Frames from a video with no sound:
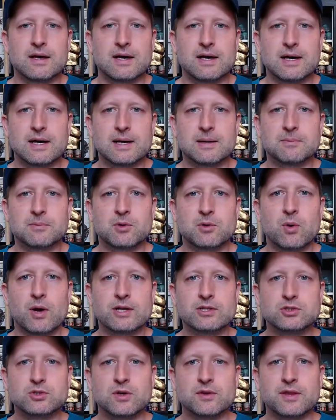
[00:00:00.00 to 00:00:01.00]
I'm
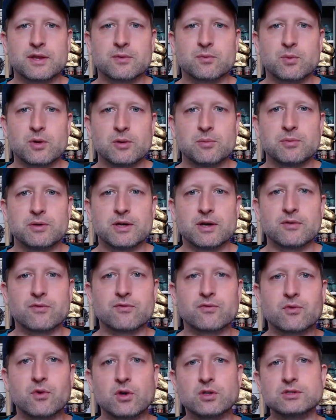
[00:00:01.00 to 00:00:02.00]
quite sure there will be a
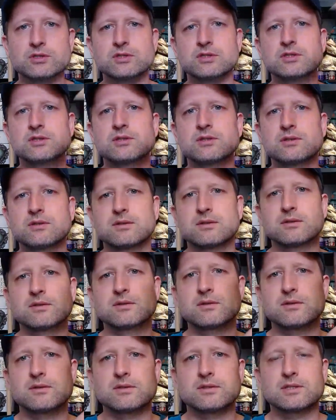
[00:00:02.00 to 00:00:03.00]
Frost
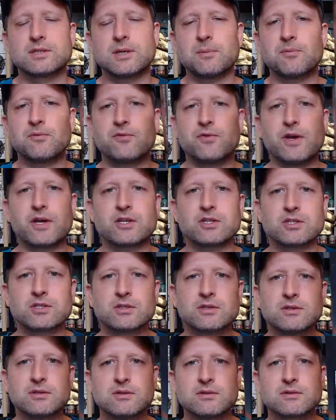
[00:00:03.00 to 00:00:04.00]

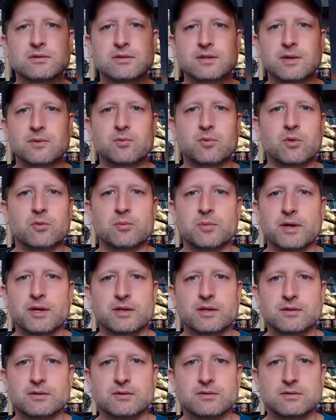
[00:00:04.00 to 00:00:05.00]
sub-faction that would
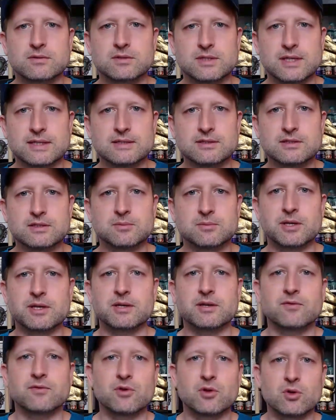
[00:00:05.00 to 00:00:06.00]
make sense. I mean,
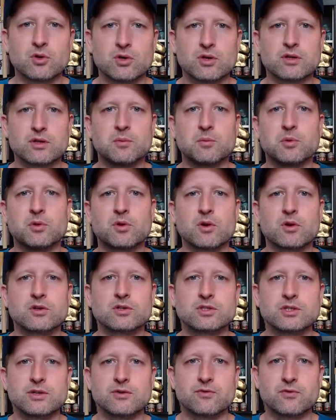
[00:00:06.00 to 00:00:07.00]
if you look at the
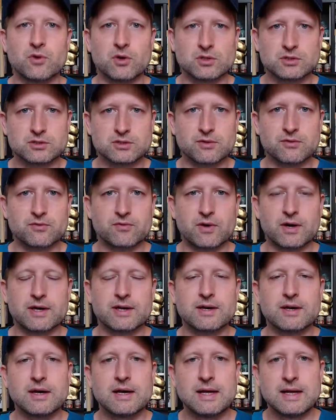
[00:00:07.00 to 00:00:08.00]
mythology, Frost and
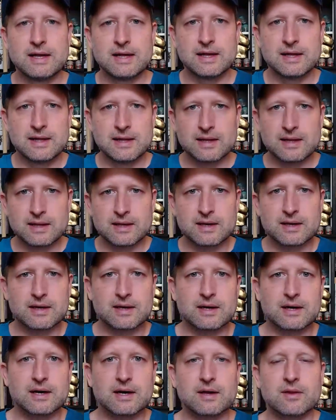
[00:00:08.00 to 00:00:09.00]
Fire
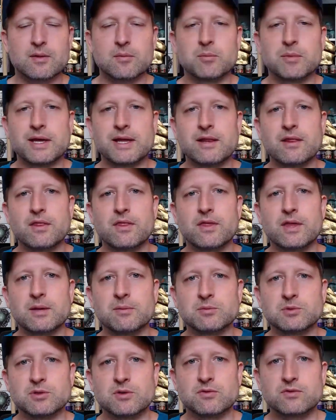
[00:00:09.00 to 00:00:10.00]
are the main
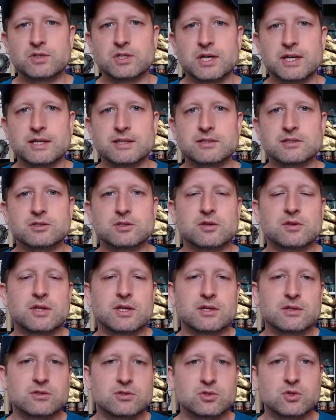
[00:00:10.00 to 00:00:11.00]
themes of Giants, so
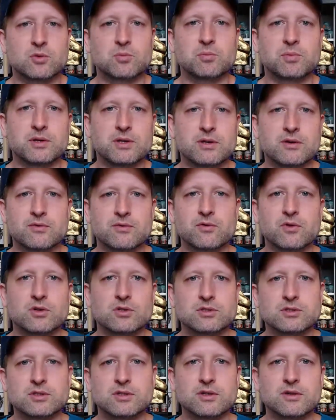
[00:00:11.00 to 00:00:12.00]
there should be a
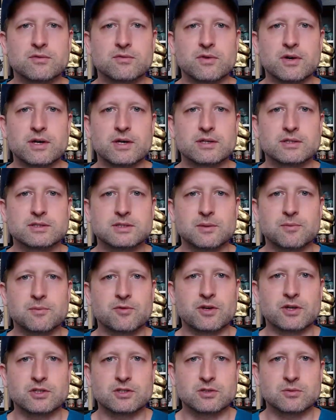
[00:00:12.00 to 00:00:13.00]
Frost and a Fire
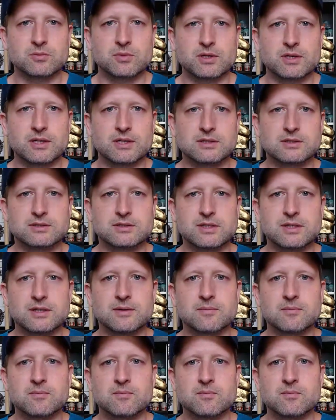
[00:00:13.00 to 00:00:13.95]
sub-faction, but let's see.